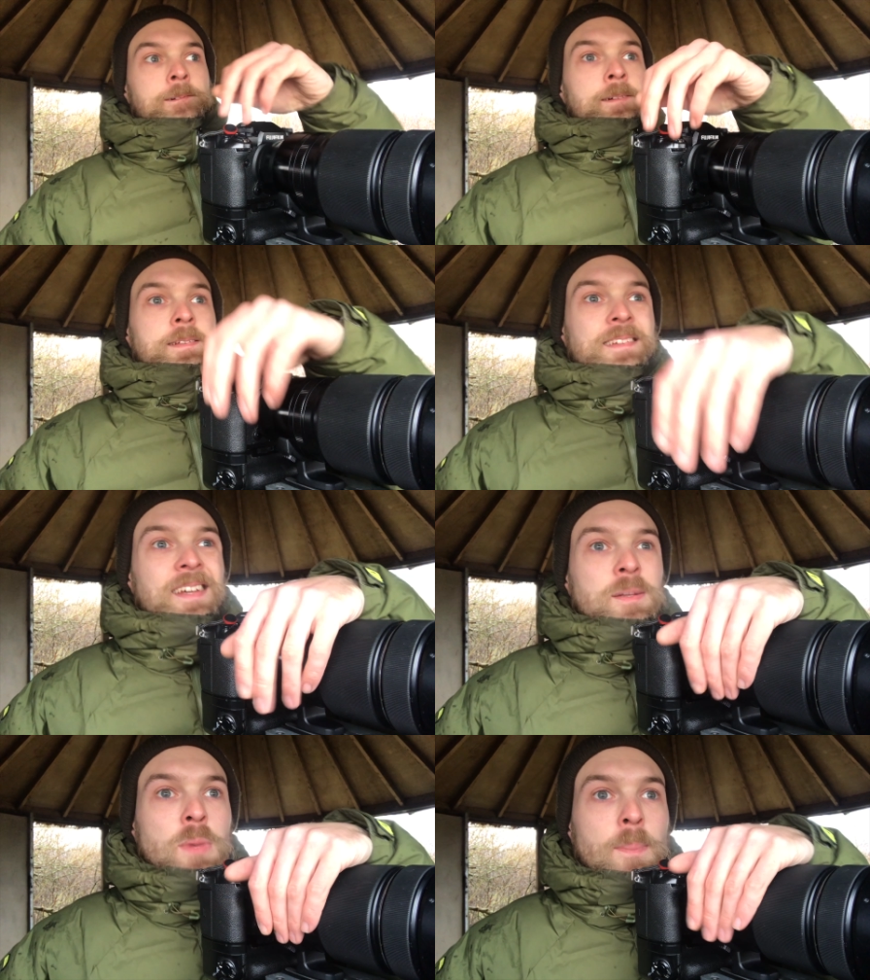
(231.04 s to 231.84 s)

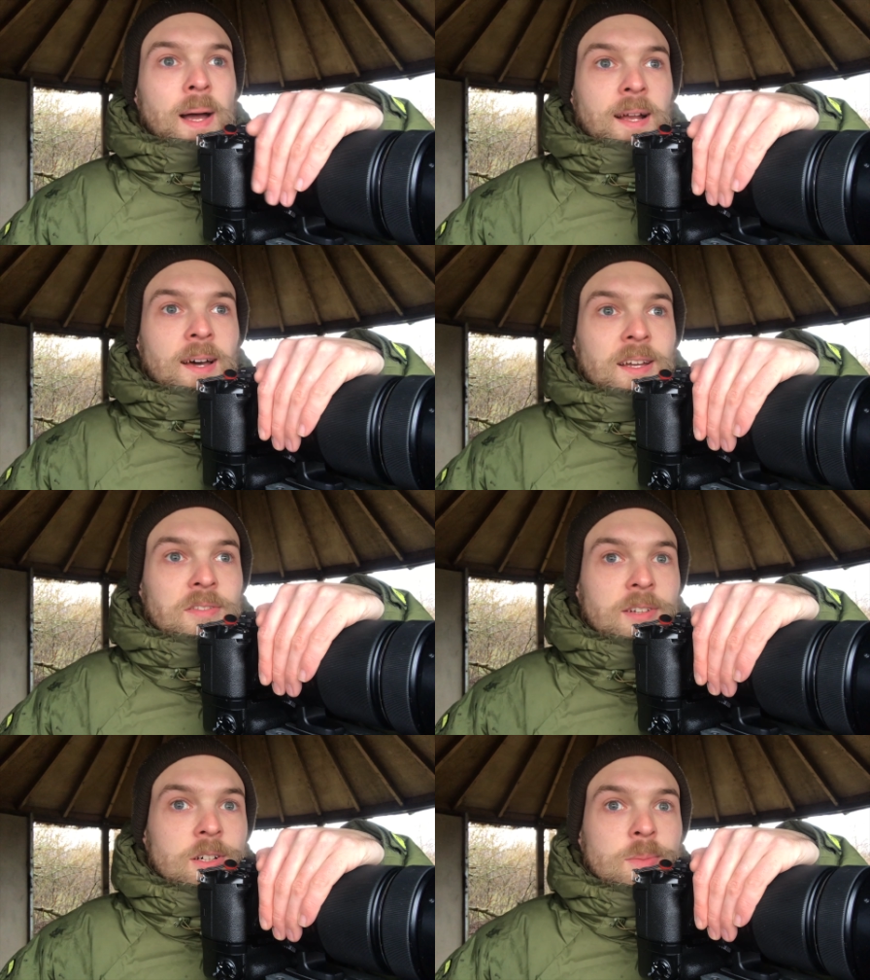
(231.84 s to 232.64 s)
sitting in my bag hide
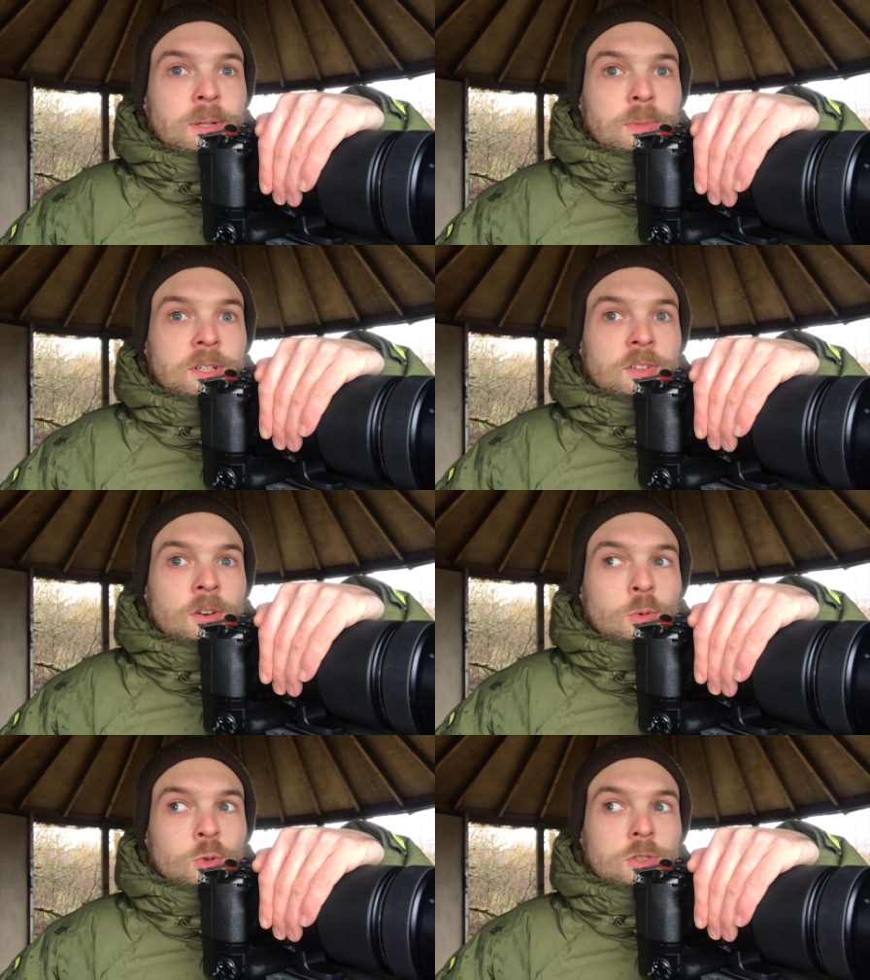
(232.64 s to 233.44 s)
for a little bit, but it's
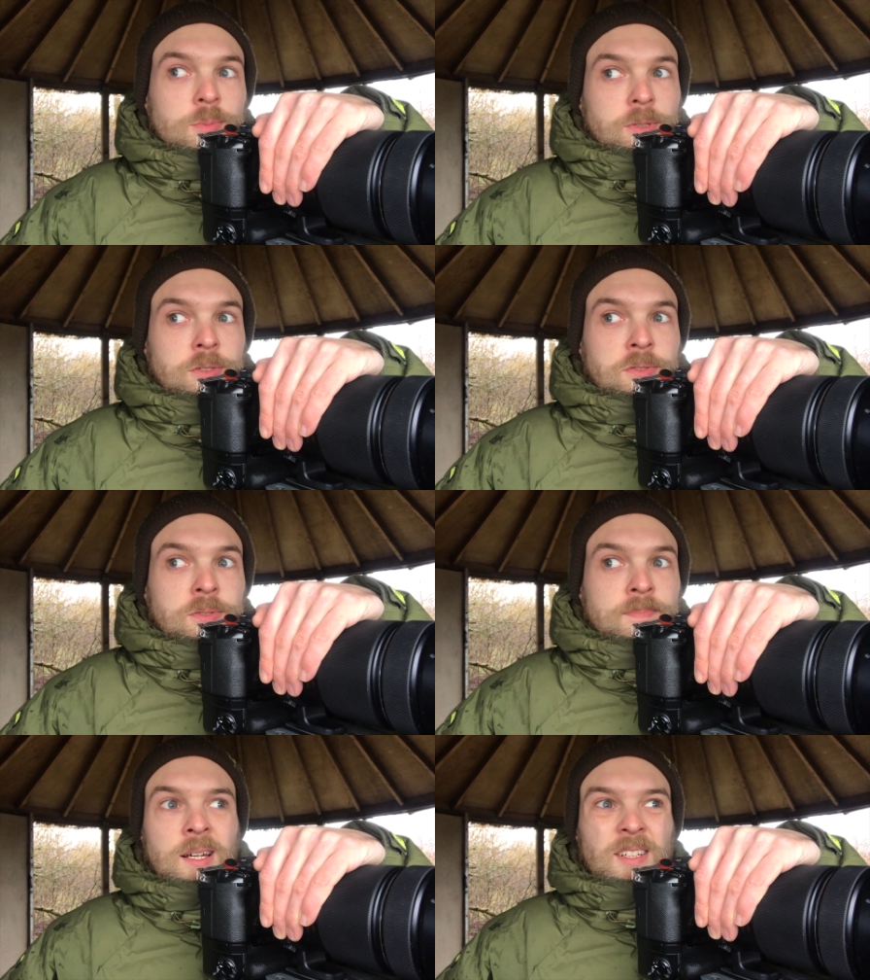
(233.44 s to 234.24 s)
not
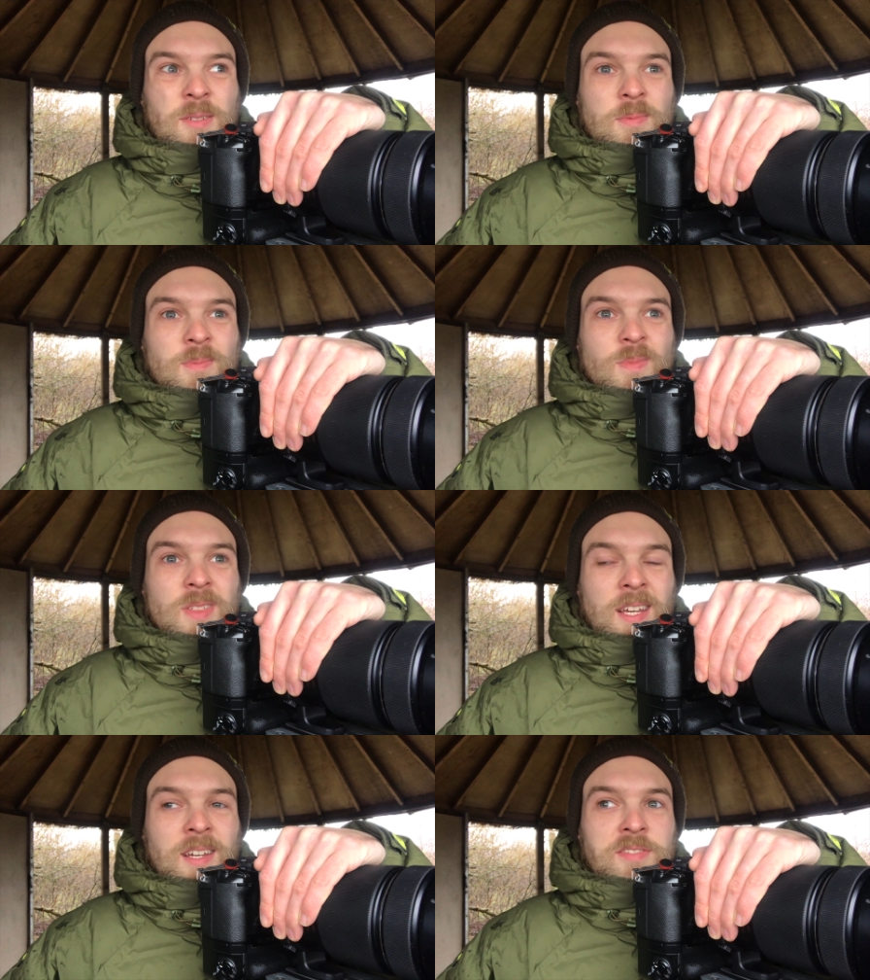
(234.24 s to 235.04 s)
waterproof. I don't
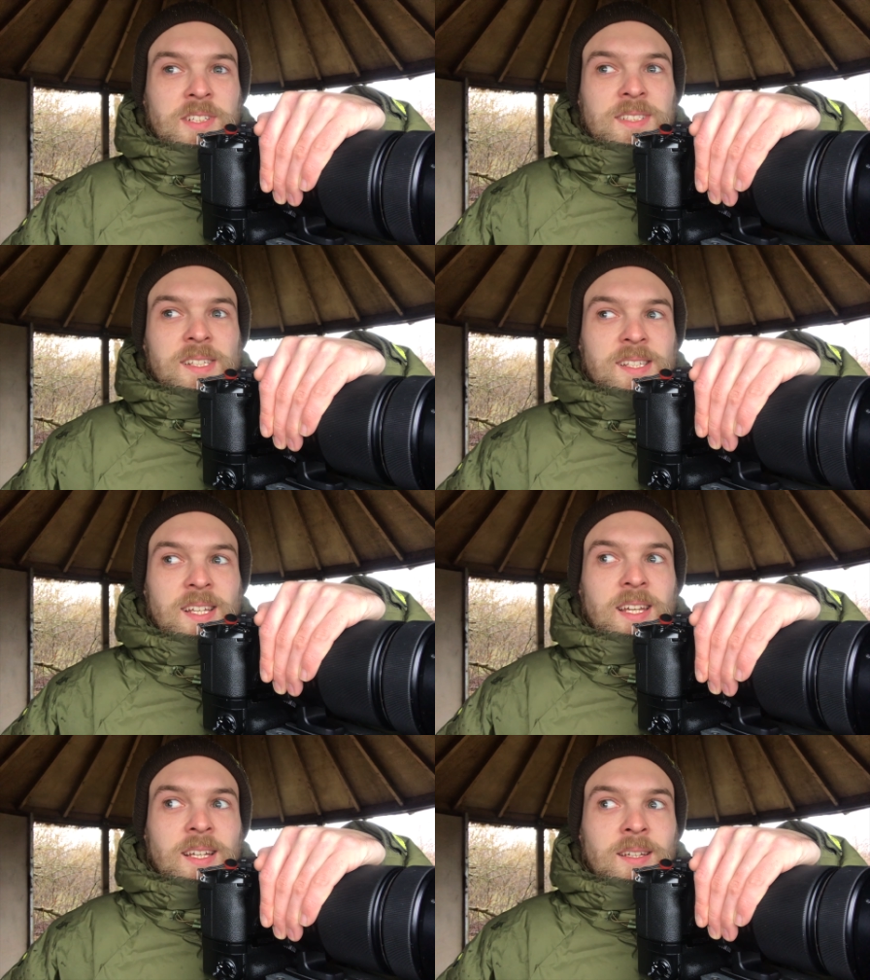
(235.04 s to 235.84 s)
think I fancy sitting